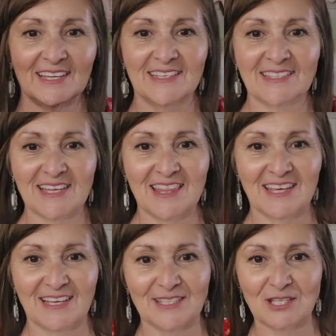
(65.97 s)
is
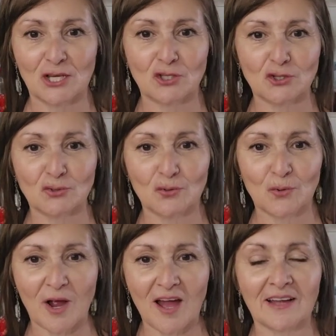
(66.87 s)
this
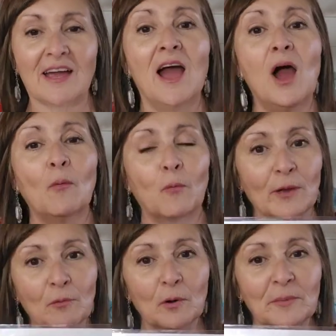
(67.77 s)
truck?
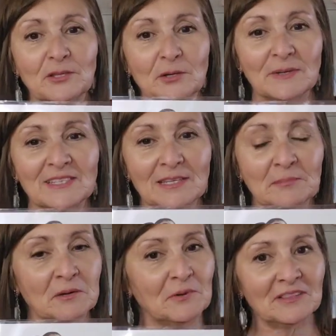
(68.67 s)
We will be doing
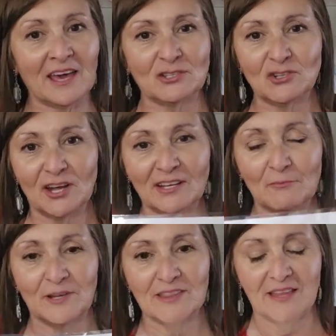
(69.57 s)
something with that truck
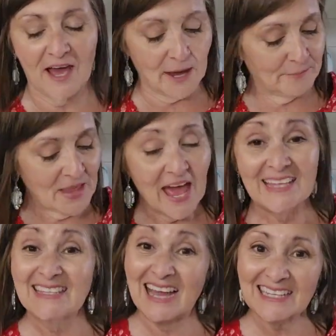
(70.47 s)
with
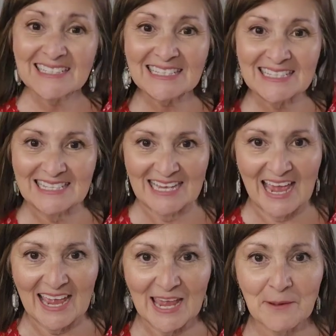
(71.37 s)
not
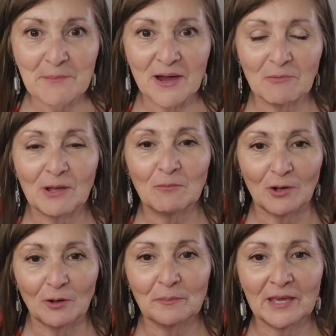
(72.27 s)
today, but we
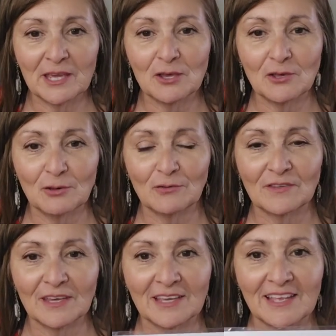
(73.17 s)
will be
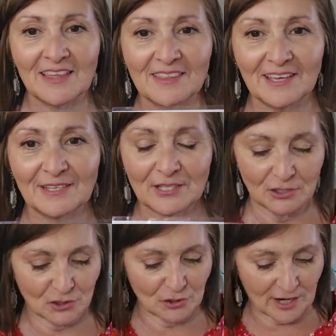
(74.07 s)
using these
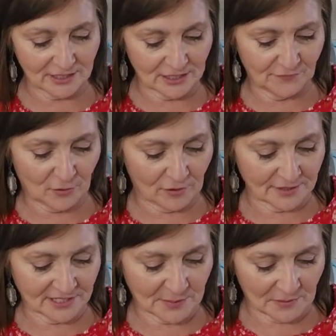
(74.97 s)
trucks for
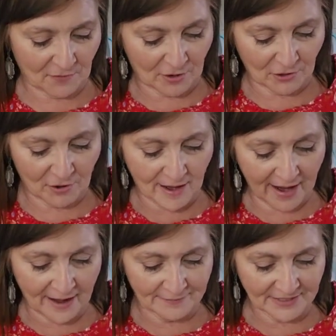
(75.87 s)
some of our
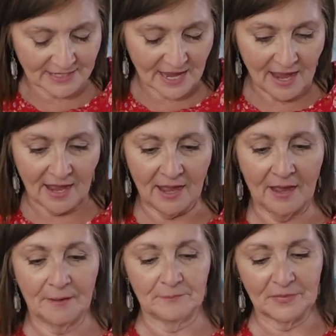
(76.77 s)
crafts.
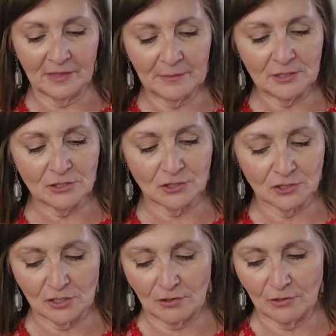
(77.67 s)
Let me just
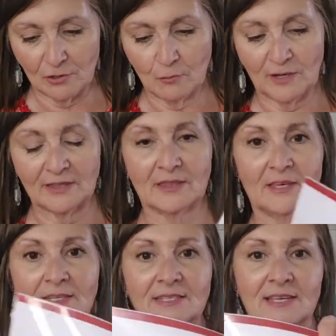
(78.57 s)
show you what
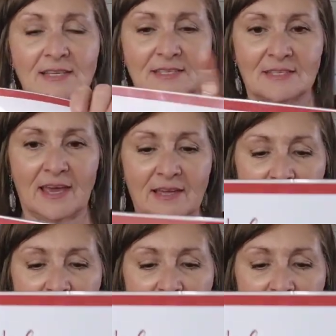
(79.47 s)
this set